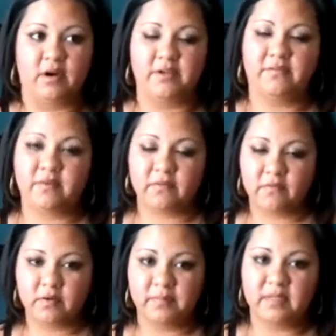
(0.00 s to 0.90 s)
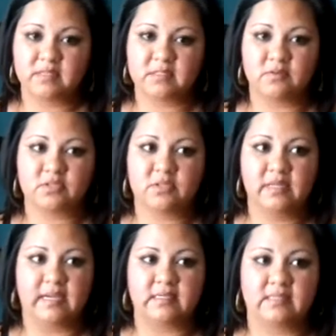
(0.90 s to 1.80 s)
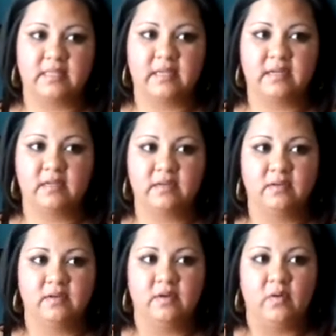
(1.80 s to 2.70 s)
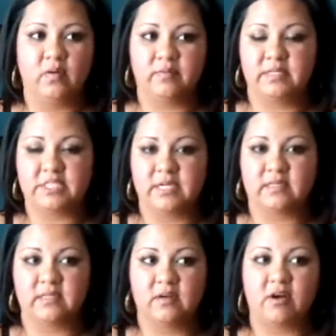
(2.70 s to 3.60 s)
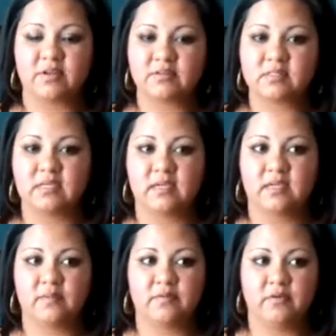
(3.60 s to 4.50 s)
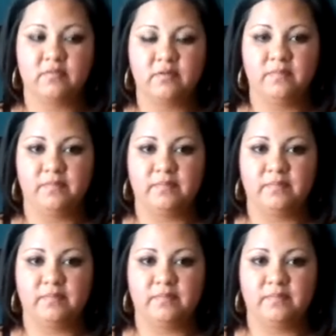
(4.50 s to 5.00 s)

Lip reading: Are you fearful of being socially isolated or rejected? Are you seeking approval?